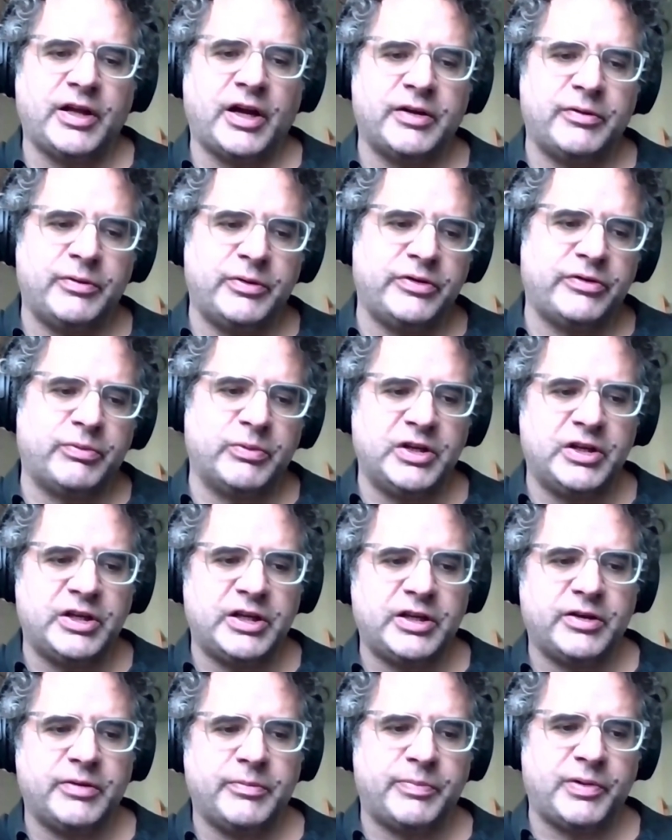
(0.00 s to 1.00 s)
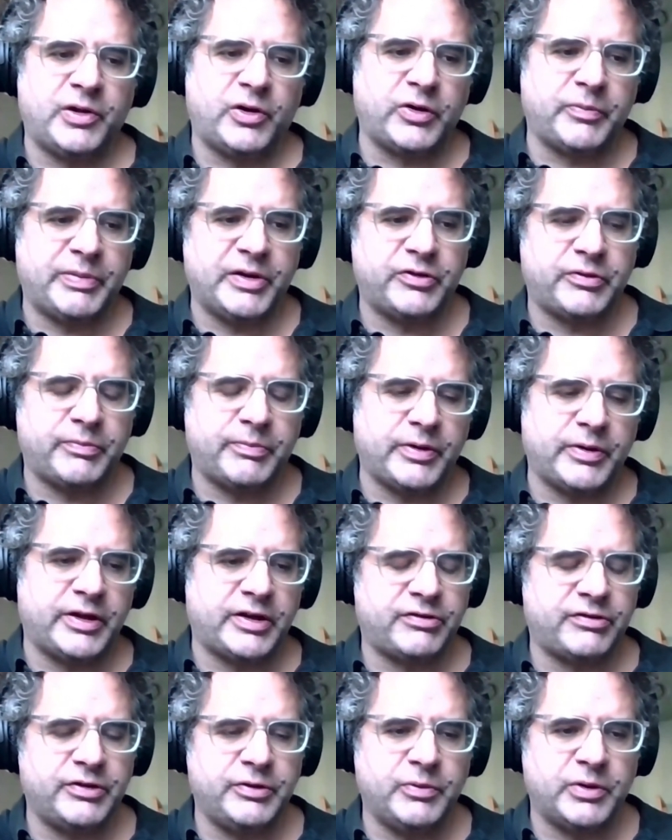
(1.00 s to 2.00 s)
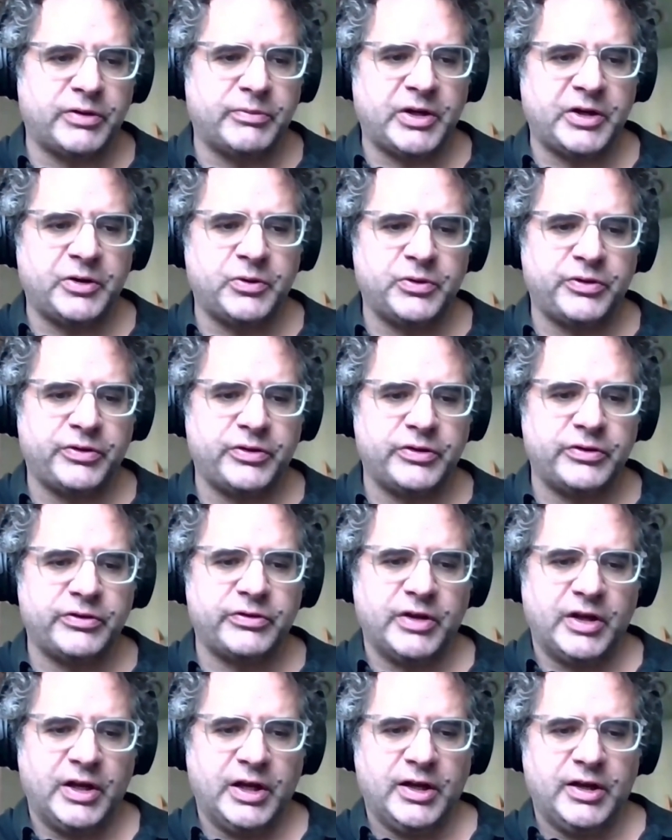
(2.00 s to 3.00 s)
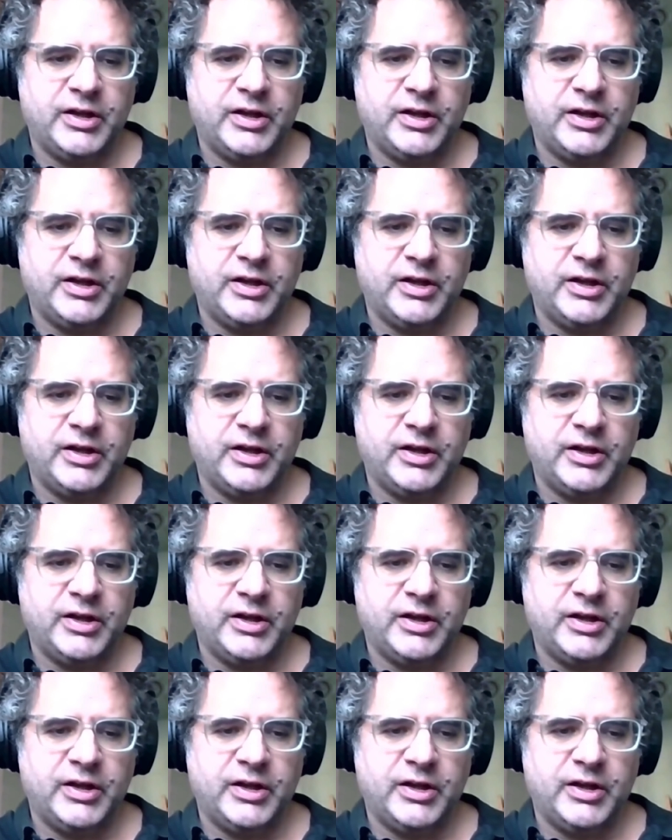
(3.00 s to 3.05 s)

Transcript: I was reading a blog post by actually one of my authors,